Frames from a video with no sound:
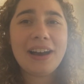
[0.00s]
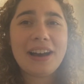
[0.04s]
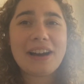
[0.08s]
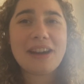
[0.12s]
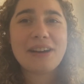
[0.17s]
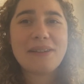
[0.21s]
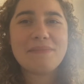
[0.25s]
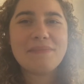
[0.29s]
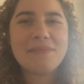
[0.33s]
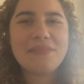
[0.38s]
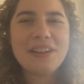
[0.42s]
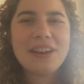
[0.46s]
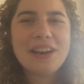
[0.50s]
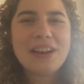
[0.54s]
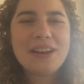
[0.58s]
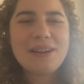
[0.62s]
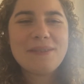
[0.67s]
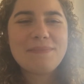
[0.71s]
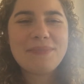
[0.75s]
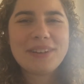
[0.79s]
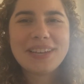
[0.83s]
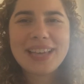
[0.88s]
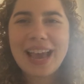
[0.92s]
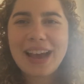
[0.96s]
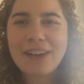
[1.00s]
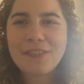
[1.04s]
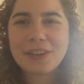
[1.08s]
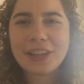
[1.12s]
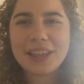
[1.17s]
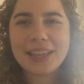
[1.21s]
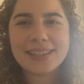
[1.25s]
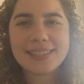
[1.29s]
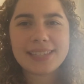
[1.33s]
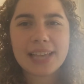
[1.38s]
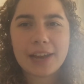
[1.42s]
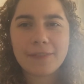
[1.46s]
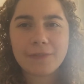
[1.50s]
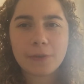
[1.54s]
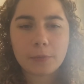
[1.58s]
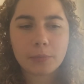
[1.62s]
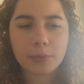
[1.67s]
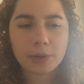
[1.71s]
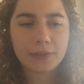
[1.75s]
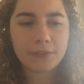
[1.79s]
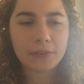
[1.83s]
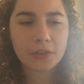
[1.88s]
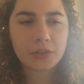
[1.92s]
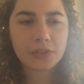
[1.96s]
Um, but yeah, really excited for
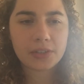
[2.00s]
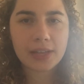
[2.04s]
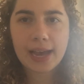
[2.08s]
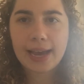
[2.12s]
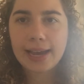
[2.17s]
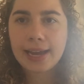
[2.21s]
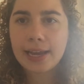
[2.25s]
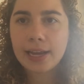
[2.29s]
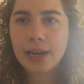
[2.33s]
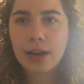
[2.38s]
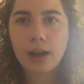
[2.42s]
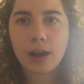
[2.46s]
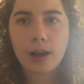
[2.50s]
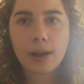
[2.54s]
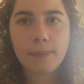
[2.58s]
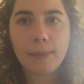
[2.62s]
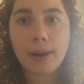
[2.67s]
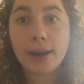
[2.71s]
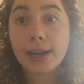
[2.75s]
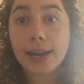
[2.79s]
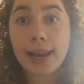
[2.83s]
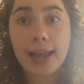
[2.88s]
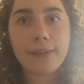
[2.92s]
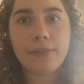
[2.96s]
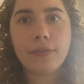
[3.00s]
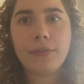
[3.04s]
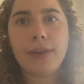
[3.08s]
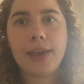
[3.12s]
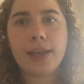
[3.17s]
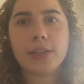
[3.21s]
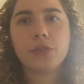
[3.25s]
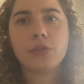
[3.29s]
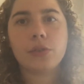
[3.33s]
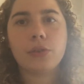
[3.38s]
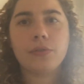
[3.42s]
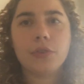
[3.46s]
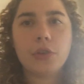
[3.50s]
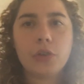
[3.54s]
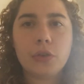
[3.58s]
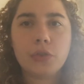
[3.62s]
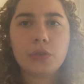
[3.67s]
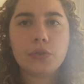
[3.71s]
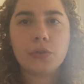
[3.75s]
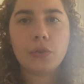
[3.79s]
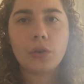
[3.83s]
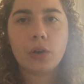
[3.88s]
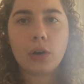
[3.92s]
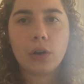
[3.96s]
previews night. Um, I'm going to have advanced
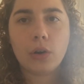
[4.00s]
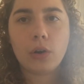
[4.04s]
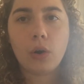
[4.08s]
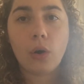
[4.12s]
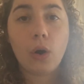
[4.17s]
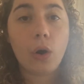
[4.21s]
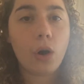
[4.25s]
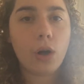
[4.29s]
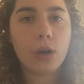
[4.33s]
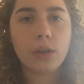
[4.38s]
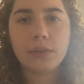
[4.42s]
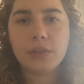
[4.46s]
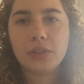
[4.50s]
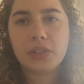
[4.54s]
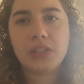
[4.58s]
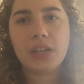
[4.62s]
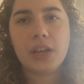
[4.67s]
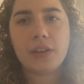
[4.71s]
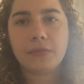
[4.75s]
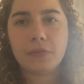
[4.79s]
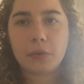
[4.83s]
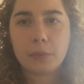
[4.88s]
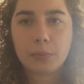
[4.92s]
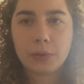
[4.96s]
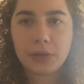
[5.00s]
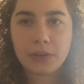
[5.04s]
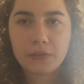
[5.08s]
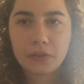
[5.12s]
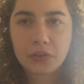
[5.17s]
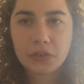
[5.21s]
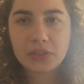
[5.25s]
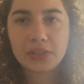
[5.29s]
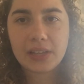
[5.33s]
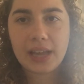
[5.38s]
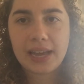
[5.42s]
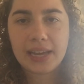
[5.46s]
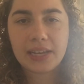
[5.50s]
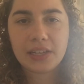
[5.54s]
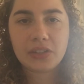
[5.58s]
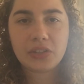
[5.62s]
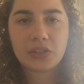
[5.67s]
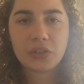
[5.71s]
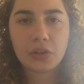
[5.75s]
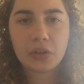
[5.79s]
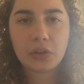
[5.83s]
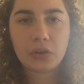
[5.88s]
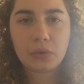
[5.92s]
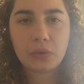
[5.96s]
reviews for all the stuff for previews night.
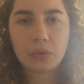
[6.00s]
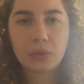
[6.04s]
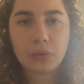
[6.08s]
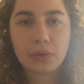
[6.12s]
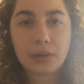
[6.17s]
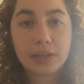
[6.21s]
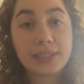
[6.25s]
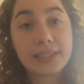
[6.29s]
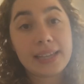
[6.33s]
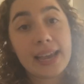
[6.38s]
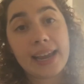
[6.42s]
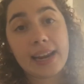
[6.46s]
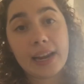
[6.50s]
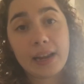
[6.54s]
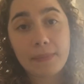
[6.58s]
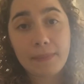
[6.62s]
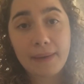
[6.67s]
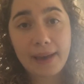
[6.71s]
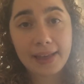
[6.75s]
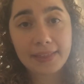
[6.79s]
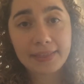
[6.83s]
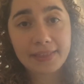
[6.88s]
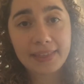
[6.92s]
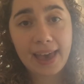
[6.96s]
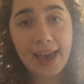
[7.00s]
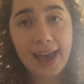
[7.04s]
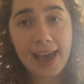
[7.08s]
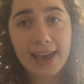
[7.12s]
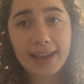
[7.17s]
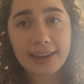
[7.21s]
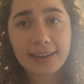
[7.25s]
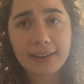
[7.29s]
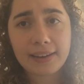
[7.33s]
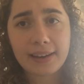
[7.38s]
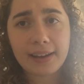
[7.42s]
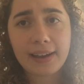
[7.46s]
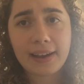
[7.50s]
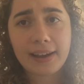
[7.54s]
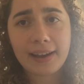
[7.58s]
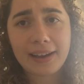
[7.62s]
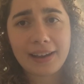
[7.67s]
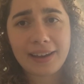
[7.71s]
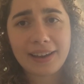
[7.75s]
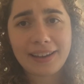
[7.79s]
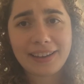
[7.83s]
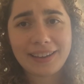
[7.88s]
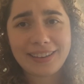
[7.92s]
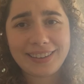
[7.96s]
So excited about that.
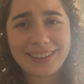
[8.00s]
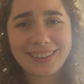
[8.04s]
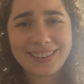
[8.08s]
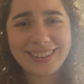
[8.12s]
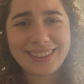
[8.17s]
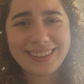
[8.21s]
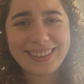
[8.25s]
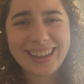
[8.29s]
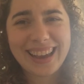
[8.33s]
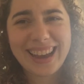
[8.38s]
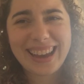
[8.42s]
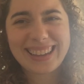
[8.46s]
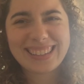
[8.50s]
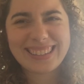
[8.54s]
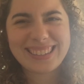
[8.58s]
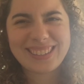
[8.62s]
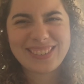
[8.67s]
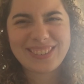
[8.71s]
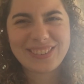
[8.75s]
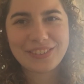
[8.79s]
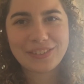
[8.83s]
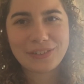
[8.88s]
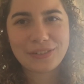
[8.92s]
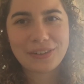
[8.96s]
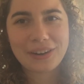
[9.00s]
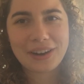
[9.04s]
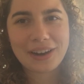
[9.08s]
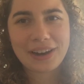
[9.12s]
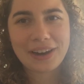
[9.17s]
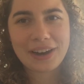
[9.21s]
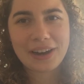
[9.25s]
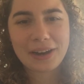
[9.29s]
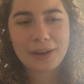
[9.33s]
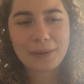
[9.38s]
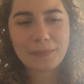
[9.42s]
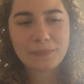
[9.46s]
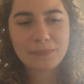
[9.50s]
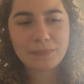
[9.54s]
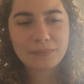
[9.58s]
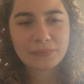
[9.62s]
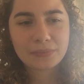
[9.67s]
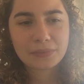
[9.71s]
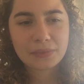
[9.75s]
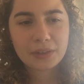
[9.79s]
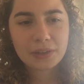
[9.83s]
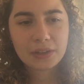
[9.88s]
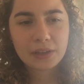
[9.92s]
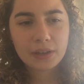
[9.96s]
Uh, yeah, so...
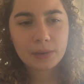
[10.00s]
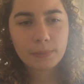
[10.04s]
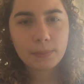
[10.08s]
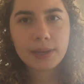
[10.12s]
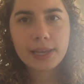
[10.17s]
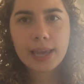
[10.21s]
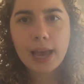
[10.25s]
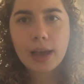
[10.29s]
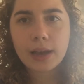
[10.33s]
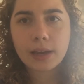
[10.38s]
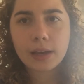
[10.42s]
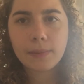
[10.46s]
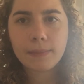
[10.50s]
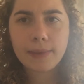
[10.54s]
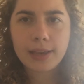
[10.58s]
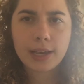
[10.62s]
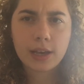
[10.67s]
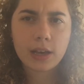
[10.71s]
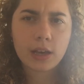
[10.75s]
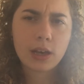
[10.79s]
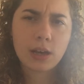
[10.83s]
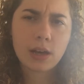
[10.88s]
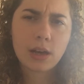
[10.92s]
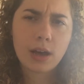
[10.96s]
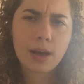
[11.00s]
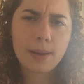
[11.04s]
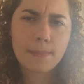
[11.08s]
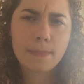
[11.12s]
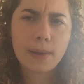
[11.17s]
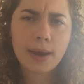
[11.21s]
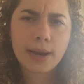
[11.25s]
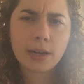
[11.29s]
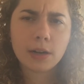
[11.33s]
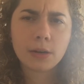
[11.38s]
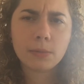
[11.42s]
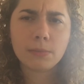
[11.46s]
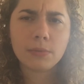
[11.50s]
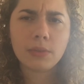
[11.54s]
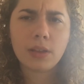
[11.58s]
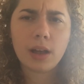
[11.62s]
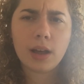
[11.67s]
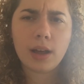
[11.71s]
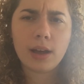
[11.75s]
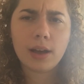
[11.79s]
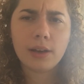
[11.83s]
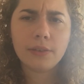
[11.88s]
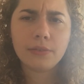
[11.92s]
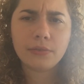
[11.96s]
Um, but yeah, I'm gonna make a, a minor
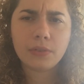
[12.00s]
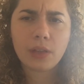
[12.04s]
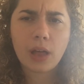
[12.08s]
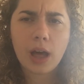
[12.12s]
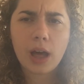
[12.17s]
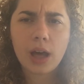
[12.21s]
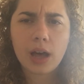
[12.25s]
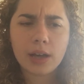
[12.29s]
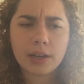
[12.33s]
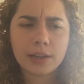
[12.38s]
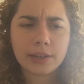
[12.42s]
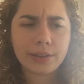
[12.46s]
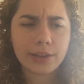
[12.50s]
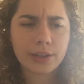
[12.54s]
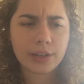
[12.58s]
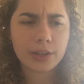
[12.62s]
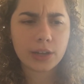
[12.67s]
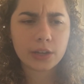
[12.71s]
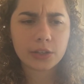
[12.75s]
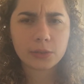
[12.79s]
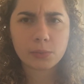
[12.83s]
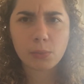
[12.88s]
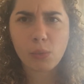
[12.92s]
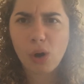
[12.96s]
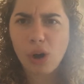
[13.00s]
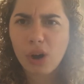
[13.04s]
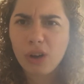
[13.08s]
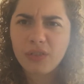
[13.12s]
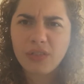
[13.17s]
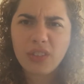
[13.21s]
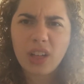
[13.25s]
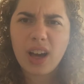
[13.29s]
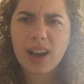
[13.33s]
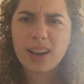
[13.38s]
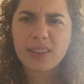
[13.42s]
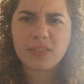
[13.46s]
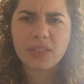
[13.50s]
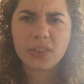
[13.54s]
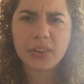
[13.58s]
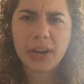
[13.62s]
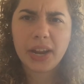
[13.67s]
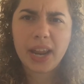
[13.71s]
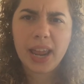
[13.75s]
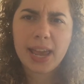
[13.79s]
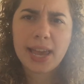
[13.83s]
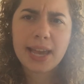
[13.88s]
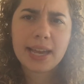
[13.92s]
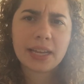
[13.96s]
uh, vlog, a, a, small vlog for
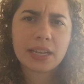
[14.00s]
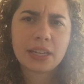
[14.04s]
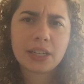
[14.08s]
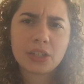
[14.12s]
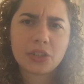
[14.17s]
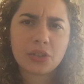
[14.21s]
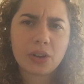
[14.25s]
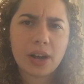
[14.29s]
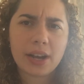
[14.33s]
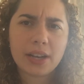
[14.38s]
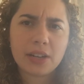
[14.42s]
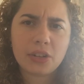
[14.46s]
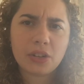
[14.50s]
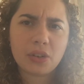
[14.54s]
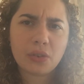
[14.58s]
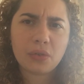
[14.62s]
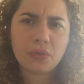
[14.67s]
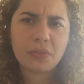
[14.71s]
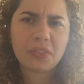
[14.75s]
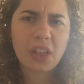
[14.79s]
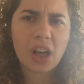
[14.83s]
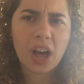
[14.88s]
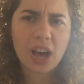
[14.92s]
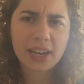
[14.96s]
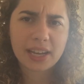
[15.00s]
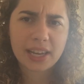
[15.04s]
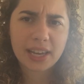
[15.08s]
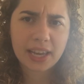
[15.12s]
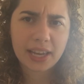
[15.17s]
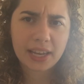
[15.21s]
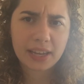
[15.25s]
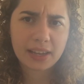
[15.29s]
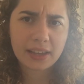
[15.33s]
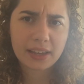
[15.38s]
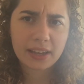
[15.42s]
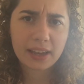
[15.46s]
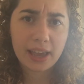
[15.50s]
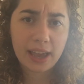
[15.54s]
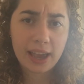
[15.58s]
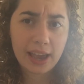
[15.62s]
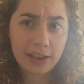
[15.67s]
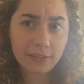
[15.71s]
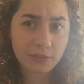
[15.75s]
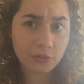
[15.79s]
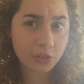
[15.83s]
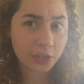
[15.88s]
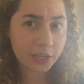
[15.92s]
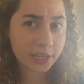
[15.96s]
today. I'm gonna try to vlogging
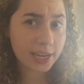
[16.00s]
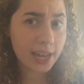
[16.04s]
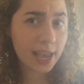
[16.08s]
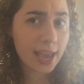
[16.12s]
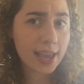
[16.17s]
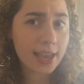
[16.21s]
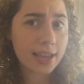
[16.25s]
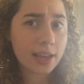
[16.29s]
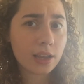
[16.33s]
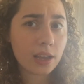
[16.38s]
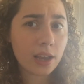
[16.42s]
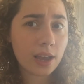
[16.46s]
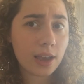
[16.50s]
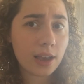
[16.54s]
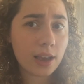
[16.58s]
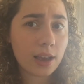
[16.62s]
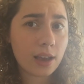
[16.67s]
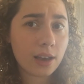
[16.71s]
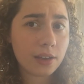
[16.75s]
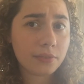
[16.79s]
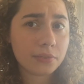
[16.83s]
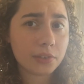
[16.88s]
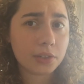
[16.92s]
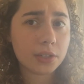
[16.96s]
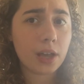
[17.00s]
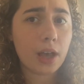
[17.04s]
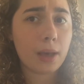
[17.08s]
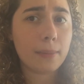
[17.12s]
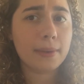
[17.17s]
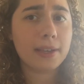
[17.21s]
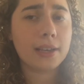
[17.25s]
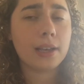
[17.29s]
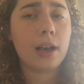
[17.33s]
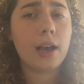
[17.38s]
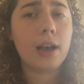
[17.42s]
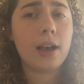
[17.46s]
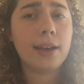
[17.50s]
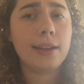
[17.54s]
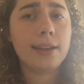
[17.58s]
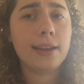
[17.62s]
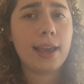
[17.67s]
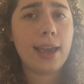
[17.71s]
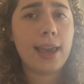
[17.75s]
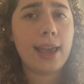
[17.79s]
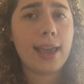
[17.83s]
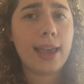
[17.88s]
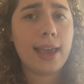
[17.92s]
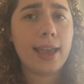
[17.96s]
every day uh, for Comic Con,
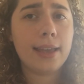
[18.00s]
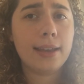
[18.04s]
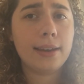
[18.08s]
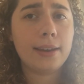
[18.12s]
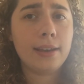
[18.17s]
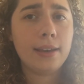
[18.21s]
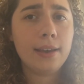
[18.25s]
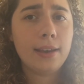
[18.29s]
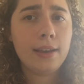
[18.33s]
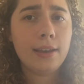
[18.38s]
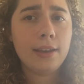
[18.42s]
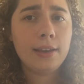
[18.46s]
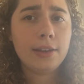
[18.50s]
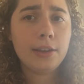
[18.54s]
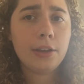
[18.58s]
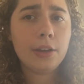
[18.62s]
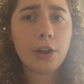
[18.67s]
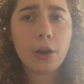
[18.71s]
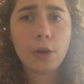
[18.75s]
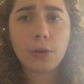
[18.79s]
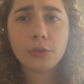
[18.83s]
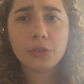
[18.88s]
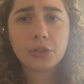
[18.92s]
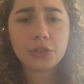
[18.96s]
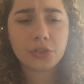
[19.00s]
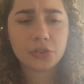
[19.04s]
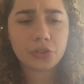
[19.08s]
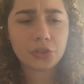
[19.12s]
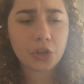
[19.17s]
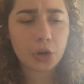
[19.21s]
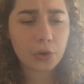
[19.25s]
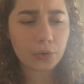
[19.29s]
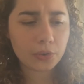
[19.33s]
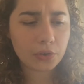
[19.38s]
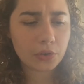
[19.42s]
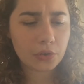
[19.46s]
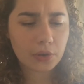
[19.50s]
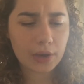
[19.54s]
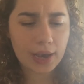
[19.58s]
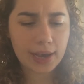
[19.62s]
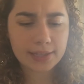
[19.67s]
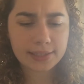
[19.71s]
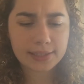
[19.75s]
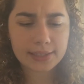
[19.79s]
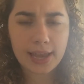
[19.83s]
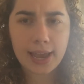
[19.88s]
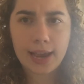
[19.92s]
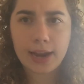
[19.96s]
and you know, just showing you
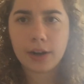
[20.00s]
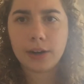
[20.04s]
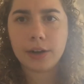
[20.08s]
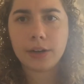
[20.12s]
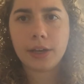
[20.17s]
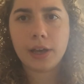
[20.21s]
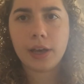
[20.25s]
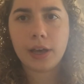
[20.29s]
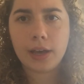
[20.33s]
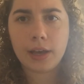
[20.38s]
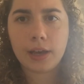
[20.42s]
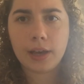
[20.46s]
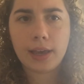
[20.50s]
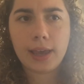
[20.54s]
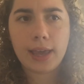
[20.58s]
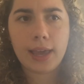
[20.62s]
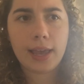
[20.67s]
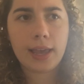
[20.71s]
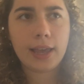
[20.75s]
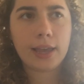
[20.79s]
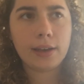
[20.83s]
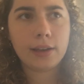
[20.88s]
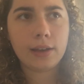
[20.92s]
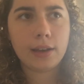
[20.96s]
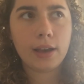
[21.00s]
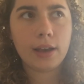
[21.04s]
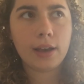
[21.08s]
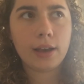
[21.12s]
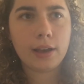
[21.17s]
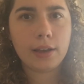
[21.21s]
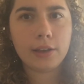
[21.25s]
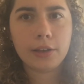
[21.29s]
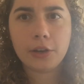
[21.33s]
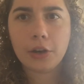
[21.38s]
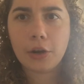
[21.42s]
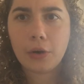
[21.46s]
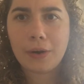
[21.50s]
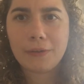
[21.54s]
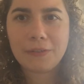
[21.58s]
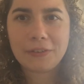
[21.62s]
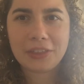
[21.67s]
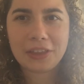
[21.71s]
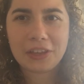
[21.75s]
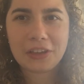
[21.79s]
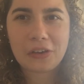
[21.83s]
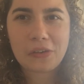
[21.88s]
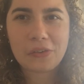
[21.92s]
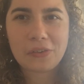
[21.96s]
guys the area and uh, you know
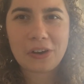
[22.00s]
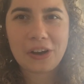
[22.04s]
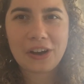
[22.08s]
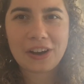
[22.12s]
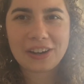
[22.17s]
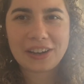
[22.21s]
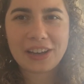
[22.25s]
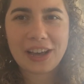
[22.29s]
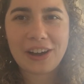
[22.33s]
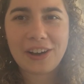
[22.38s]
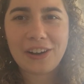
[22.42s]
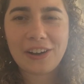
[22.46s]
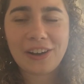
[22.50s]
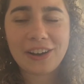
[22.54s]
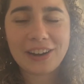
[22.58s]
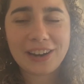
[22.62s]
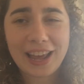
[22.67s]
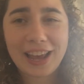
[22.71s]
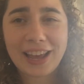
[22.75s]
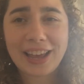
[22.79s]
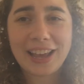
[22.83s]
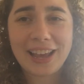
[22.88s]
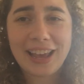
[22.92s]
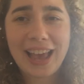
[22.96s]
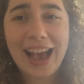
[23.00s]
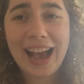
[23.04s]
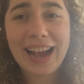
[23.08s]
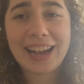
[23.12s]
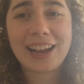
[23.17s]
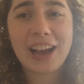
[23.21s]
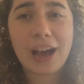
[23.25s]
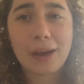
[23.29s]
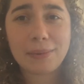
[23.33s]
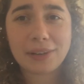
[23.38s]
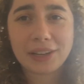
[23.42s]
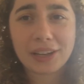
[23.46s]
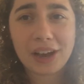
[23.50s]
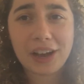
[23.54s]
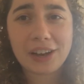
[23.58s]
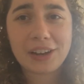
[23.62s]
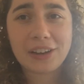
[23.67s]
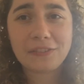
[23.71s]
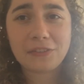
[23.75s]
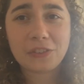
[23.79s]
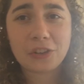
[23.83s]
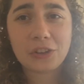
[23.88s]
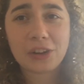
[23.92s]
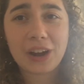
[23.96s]
everything going on on at Comic Con
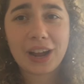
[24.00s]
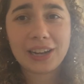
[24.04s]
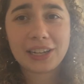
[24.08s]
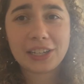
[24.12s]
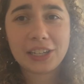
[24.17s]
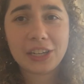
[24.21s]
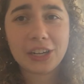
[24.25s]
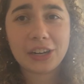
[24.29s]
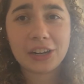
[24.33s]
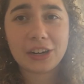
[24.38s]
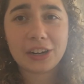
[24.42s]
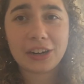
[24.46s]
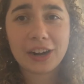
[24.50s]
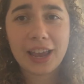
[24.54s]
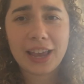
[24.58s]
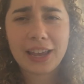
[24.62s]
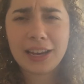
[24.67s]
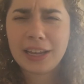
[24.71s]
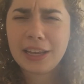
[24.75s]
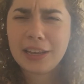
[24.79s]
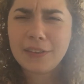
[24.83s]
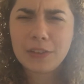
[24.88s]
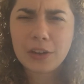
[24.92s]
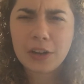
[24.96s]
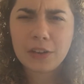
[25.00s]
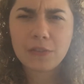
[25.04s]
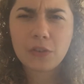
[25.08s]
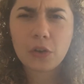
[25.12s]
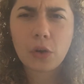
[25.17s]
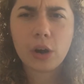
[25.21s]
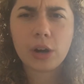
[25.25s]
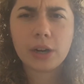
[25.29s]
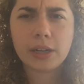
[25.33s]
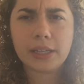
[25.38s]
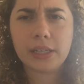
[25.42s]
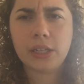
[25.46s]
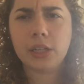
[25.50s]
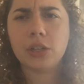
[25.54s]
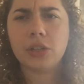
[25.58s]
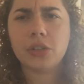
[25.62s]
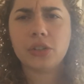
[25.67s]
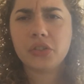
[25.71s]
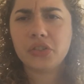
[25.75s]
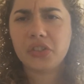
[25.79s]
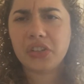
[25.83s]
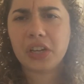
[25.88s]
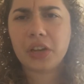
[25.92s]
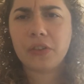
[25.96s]
if you're not here, and even if you are here,
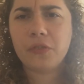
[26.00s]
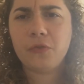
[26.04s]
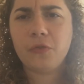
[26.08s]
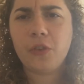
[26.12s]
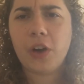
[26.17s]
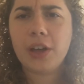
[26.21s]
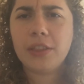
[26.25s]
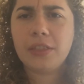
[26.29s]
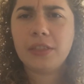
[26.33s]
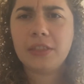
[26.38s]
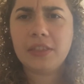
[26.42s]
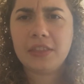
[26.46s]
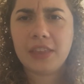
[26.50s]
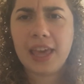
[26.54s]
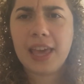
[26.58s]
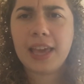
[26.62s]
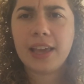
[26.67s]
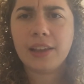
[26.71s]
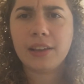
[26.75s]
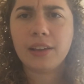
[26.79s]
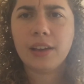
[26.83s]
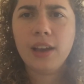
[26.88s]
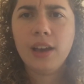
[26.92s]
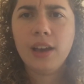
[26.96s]
just like a fun thing.